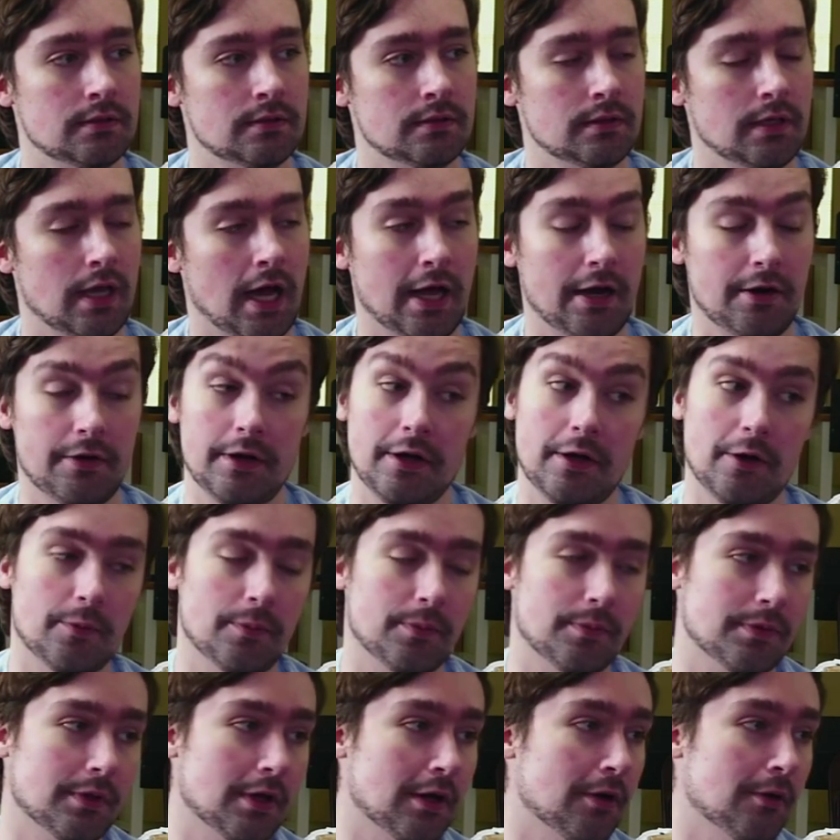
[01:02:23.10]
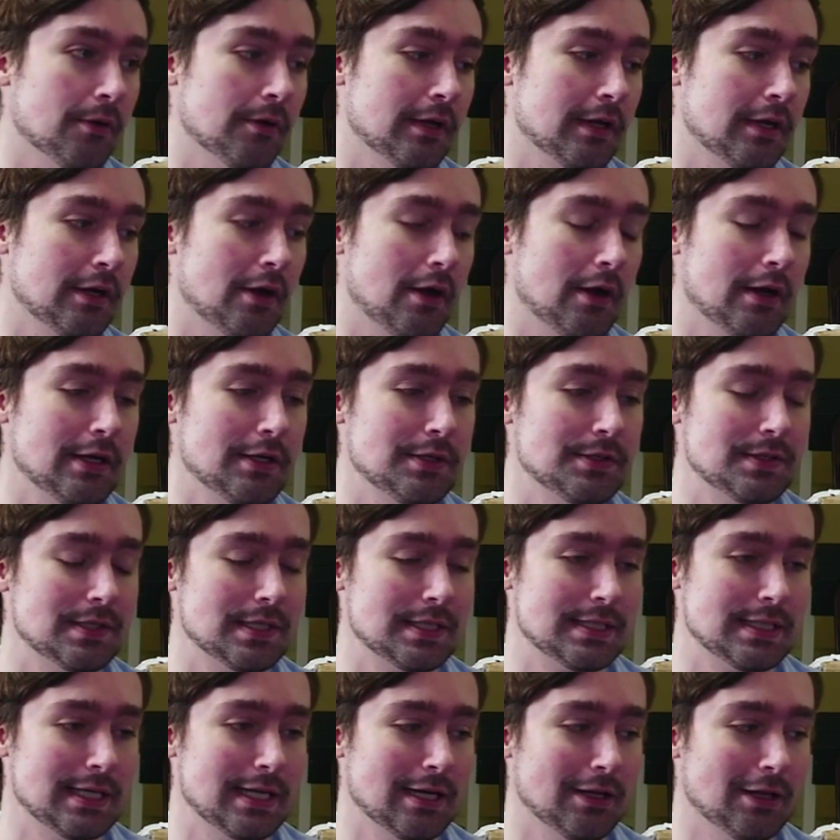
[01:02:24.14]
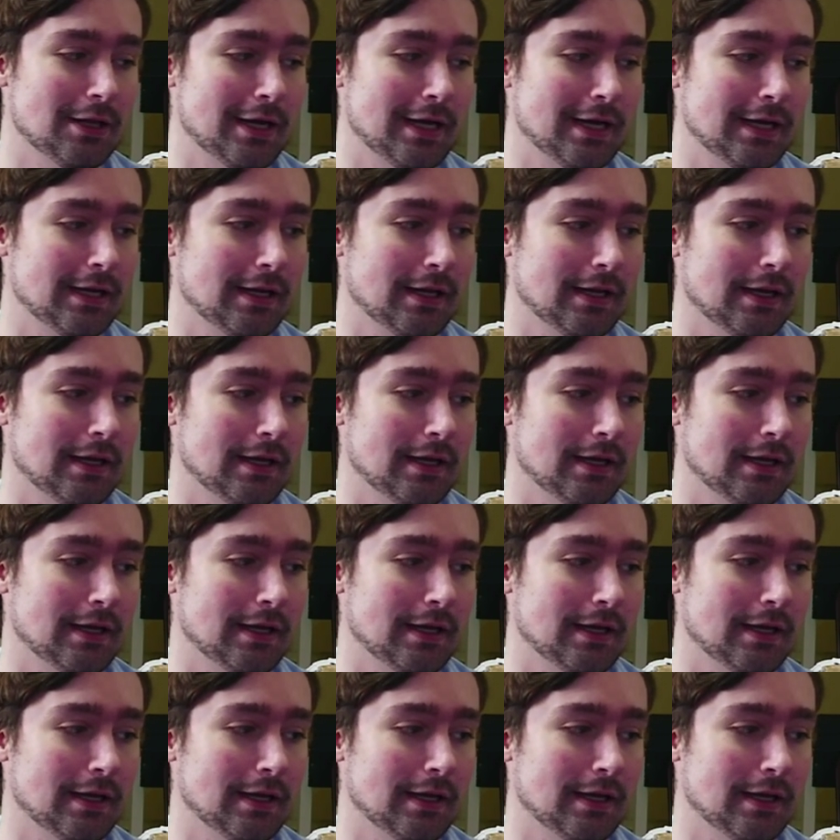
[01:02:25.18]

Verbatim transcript: I don't know though. You know, I used to say like